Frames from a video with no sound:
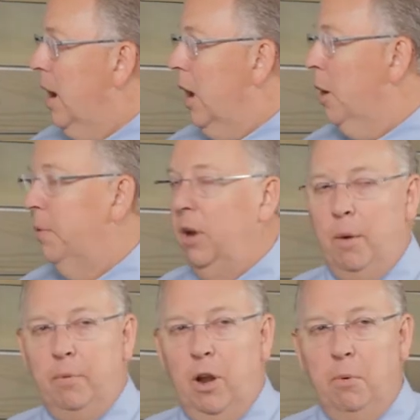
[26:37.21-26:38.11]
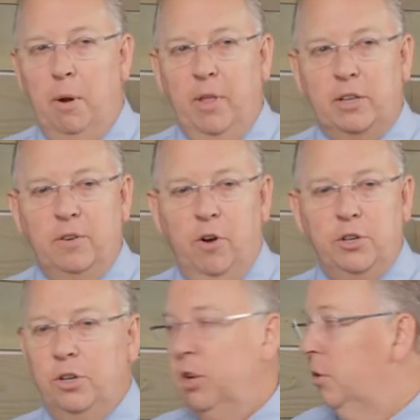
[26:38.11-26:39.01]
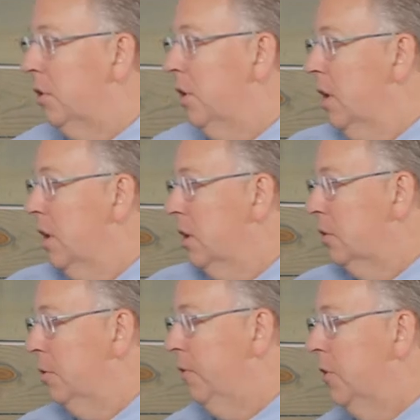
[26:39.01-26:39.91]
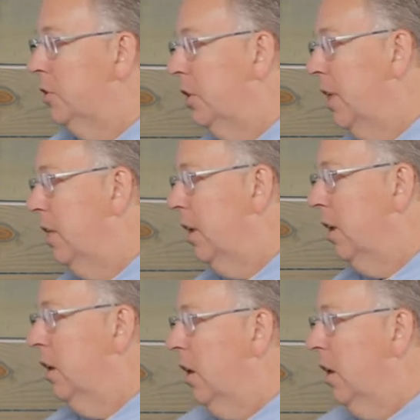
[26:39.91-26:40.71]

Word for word: I opened it up. Now remember, that's a virgin tooth. So when you first look at it, you're thinking,